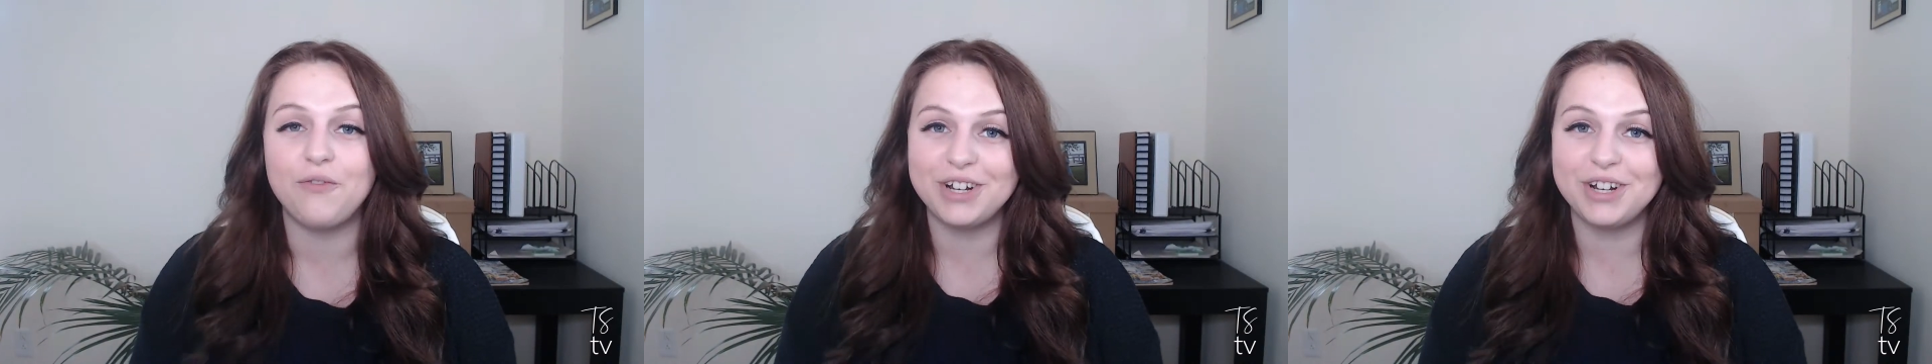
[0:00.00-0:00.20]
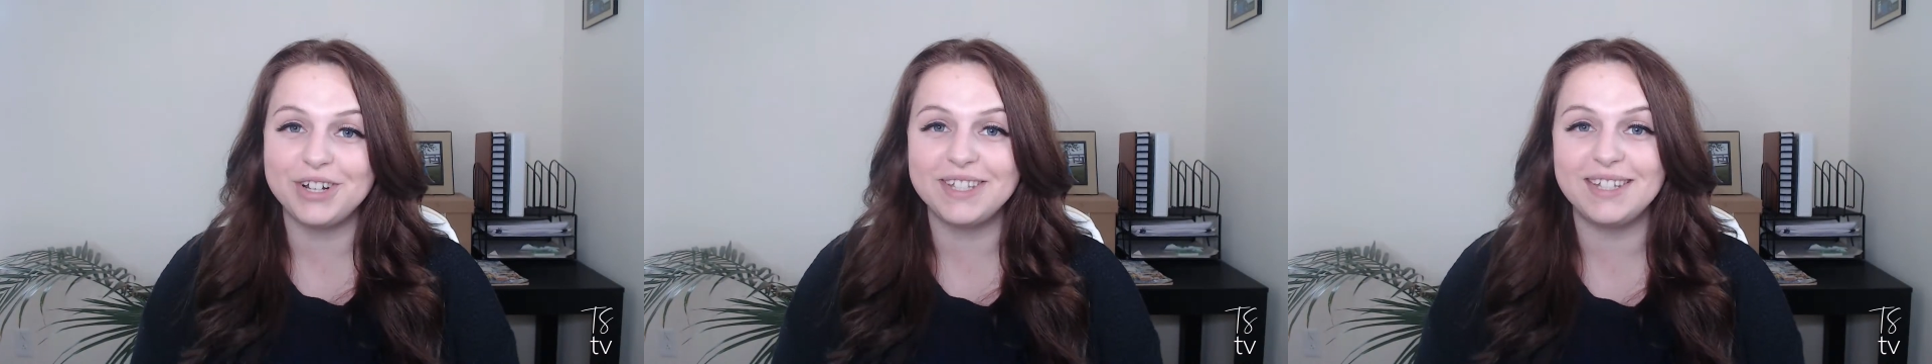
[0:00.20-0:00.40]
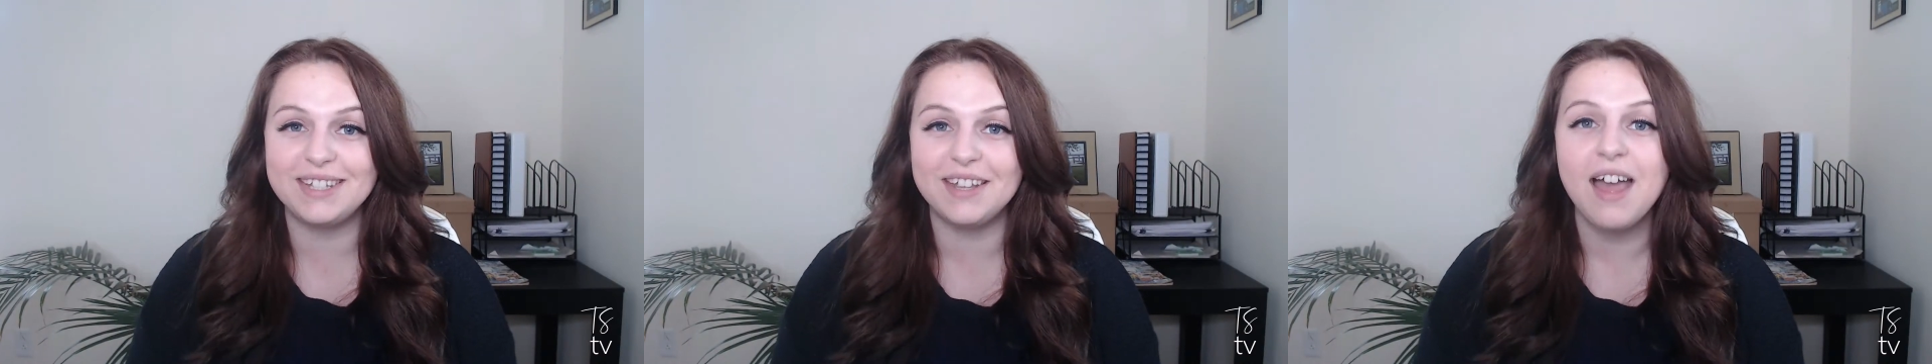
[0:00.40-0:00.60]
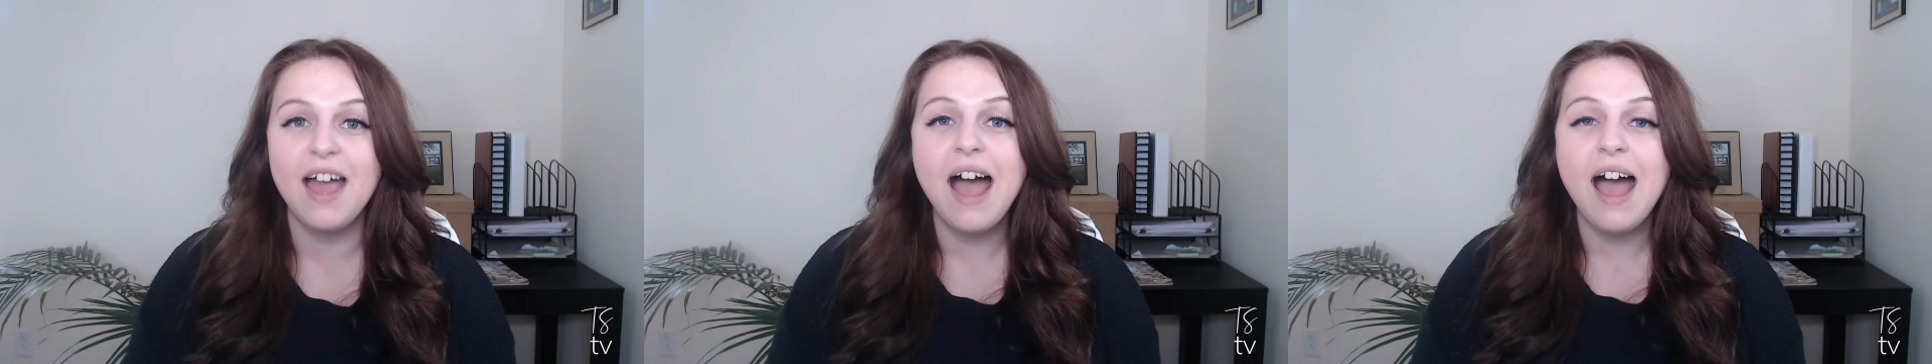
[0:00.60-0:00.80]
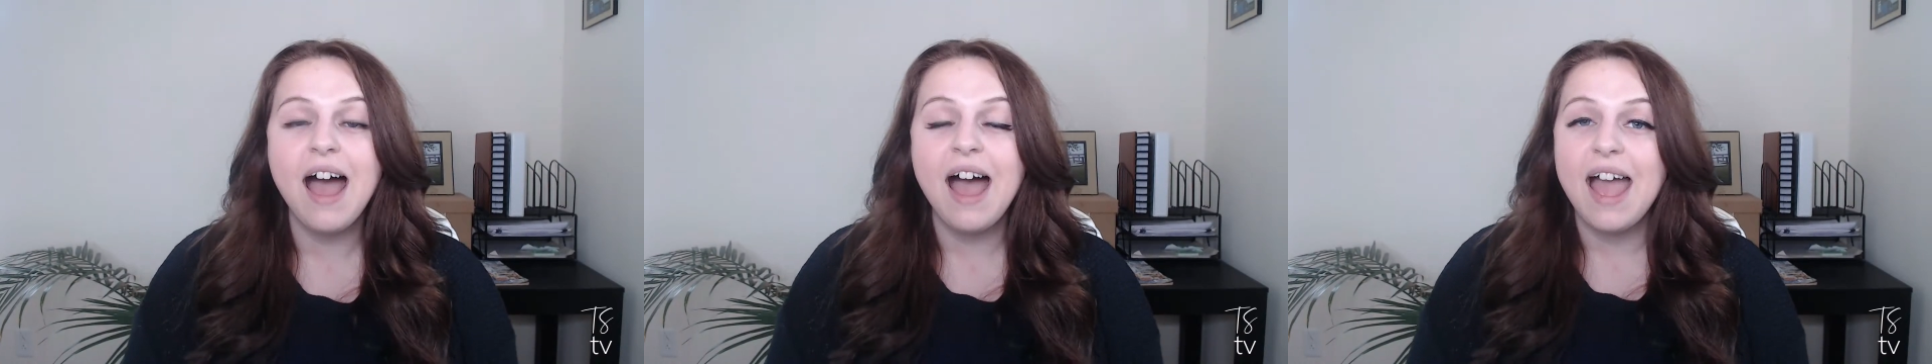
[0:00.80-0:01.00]
first,
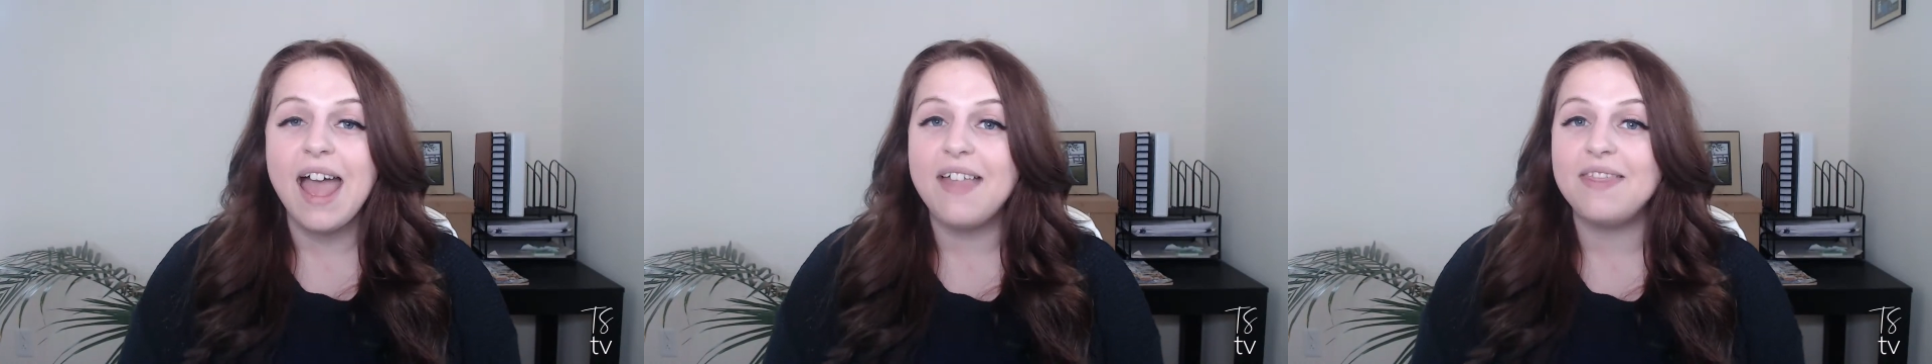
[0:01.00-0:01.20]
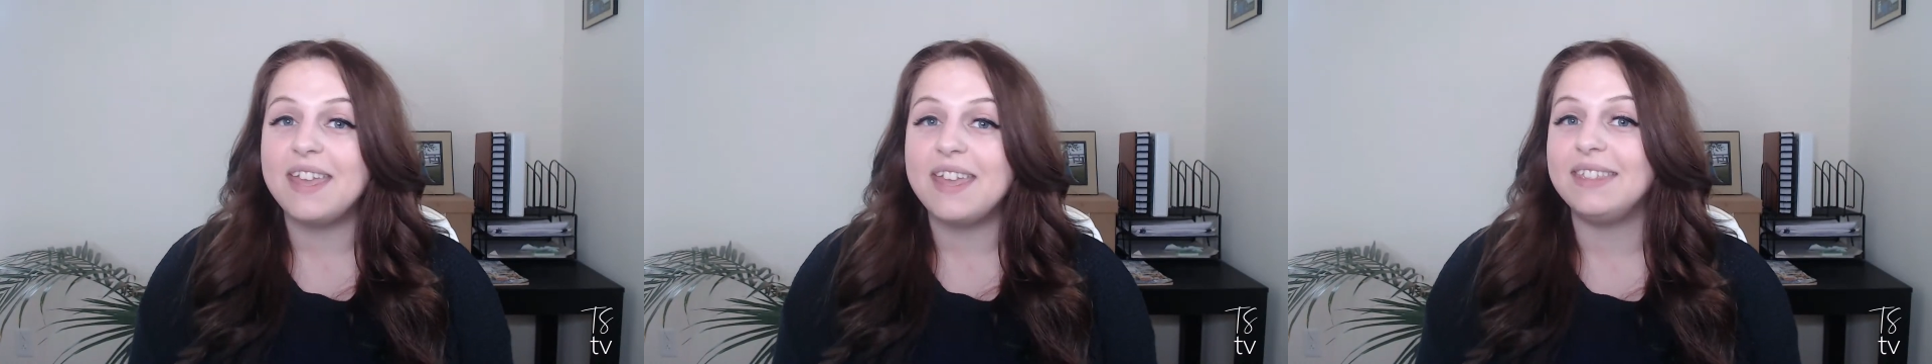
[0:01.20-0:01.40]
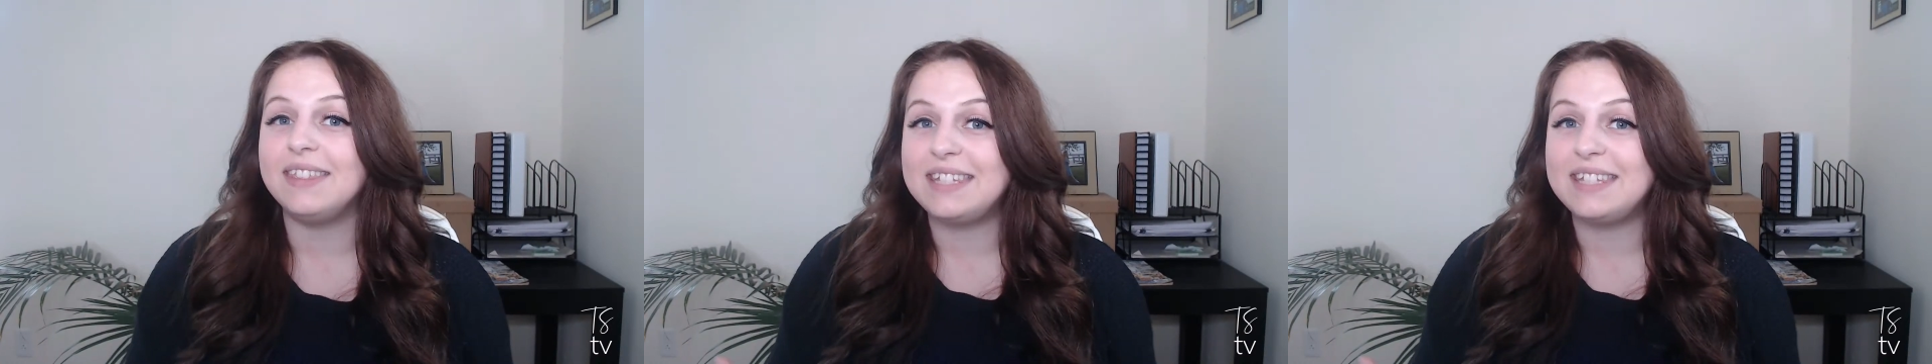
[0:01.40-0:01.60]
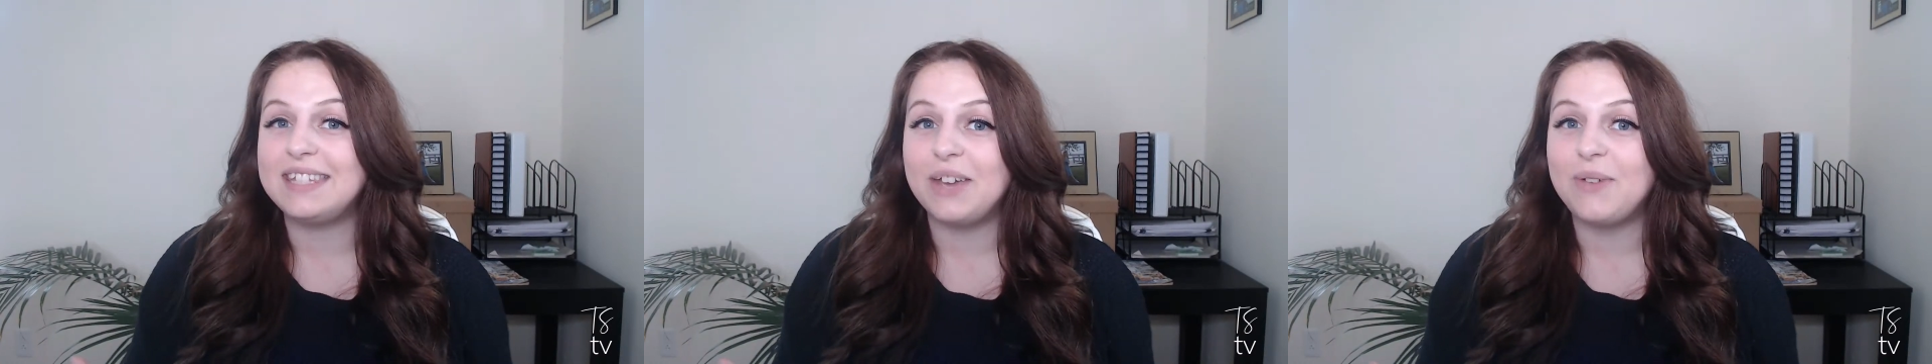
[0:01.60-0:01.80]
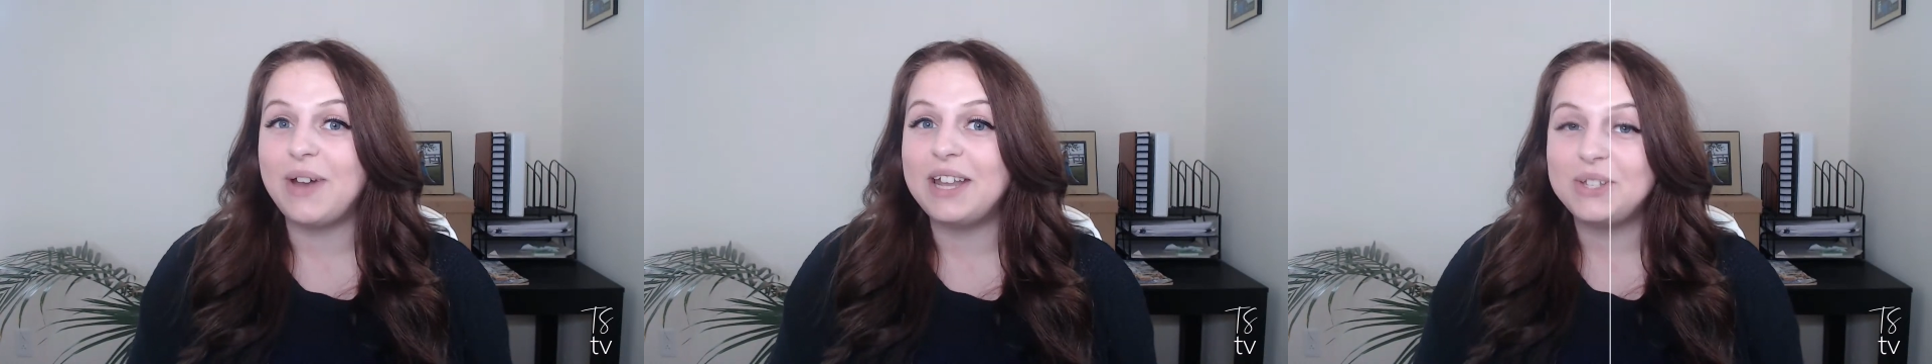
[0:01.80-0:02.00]
and then let's get right to